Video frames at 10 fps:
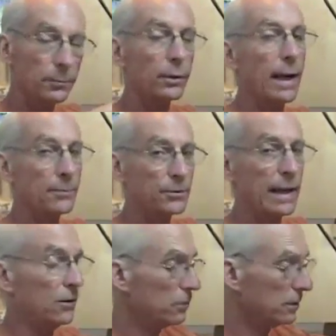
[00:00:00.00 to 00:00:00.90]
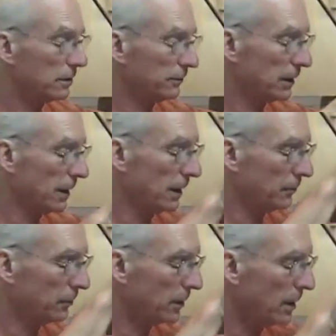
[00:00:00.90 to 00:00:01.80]
perhaps thousands of
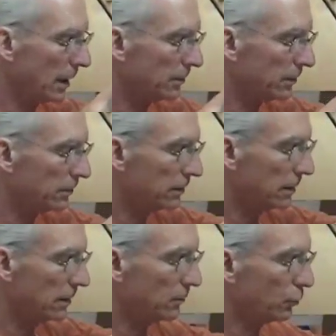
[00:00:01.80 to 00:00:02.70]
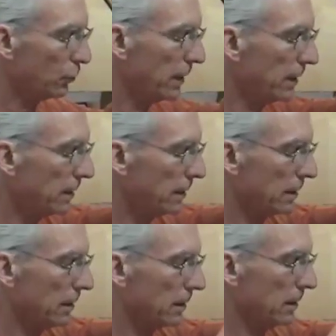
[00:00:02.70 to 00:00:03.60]
times. I just bring
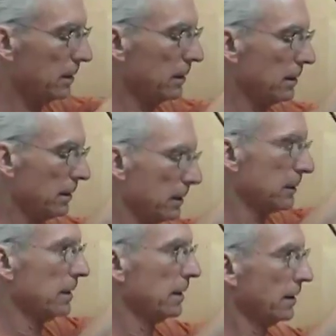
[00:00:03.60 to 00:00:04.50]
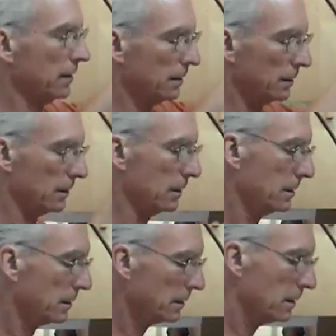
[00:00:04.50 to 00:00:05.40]

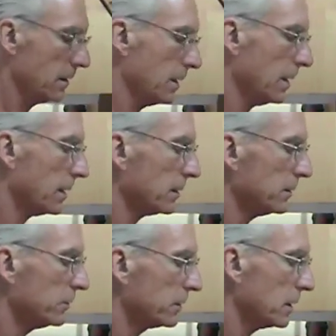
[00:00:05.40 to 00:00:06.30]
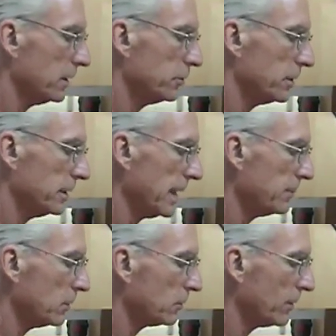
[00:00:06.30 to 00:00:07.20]
and scotch the
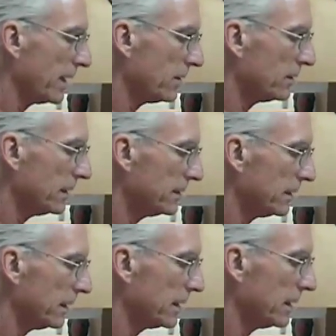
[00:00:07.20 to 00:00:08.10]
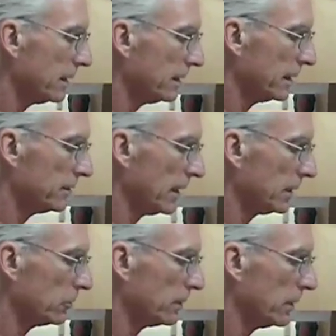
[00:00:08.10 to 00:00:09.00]
table around until I get it
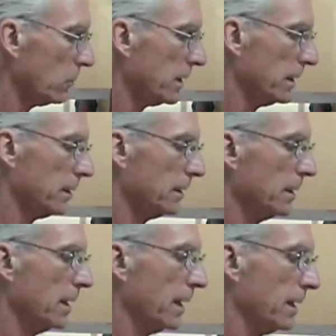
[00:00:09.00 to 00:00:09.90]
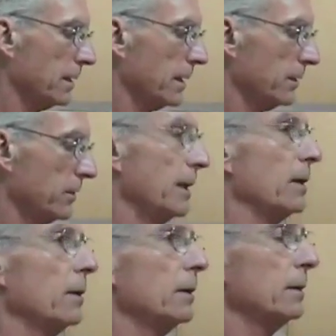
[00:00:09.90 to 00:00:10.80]
exactly where I want it. And then it's
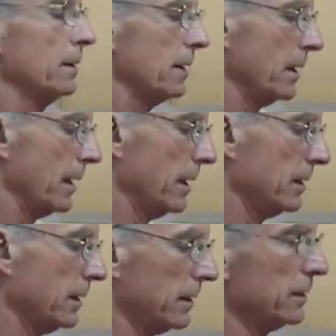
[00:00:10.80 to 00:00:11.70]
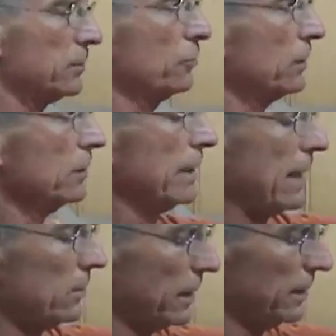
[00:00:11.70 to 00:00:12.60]
there, and I can drill
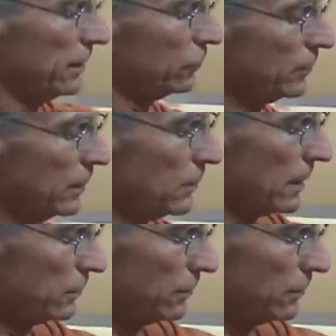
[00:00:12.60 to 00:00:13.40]
down, and this will be my